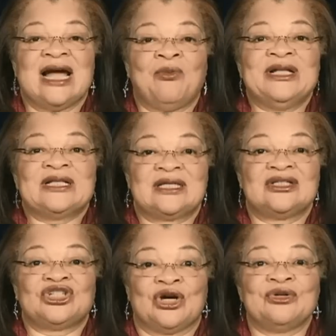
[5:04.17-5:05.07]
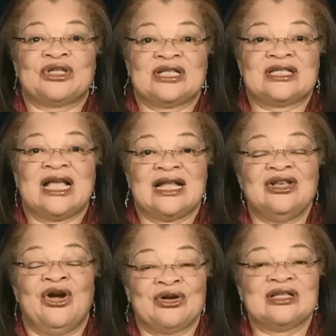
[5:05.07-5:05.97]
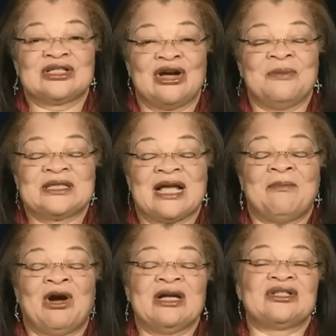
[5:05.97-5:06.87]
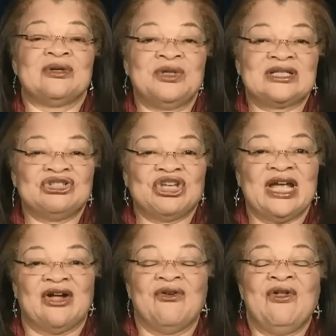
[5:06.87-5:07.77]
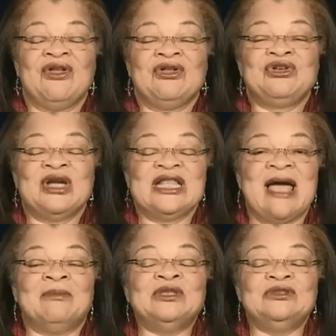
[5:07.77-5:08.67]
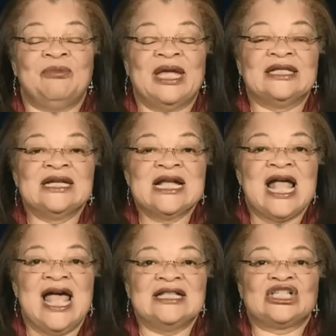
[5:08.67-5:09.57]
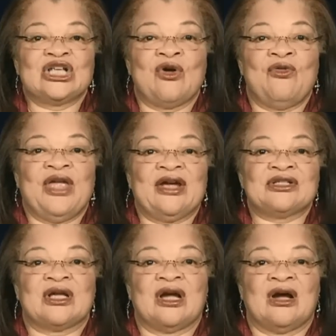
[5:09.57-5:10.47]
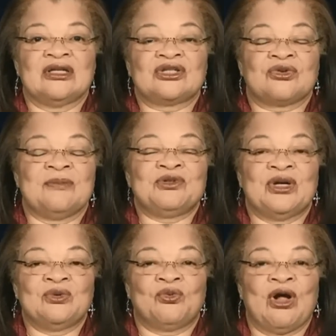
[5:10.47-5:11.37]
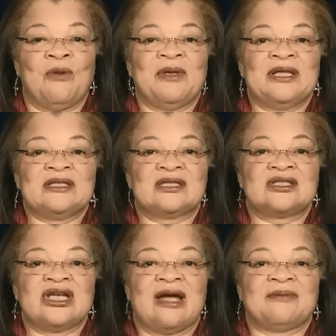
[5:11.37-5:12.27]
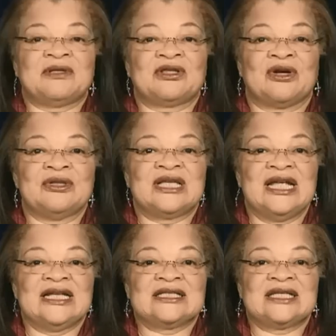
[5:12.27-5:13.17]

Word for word: I went to church and sat and heard his sermons. I marched and went to jail during that movement. And so there's a, a scripture in Romans chapter 13.